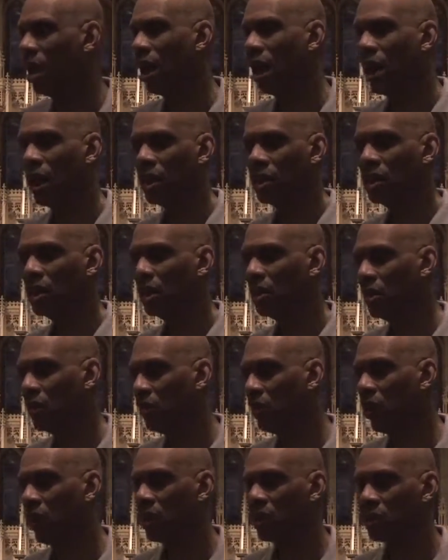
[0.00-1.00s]
and just the
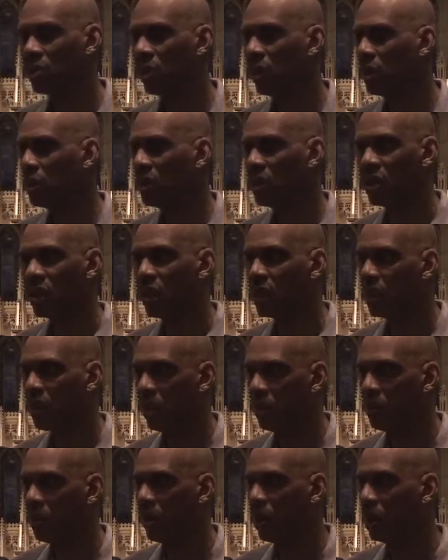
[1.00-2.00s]
various places that
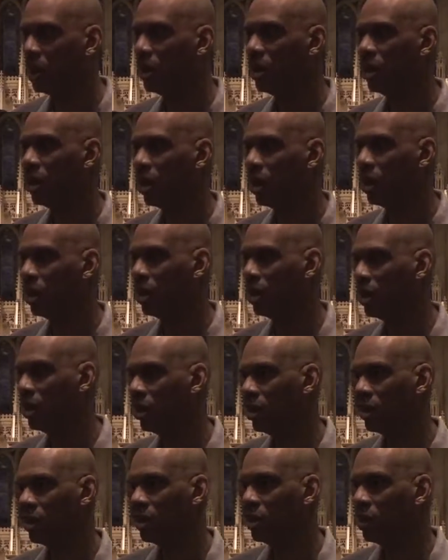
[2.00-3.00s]
they went, and
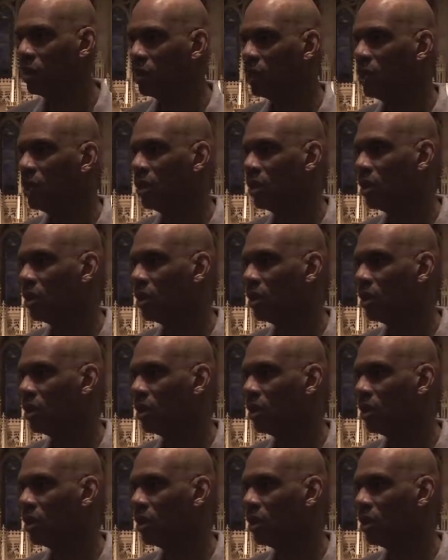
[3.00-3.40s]
you know,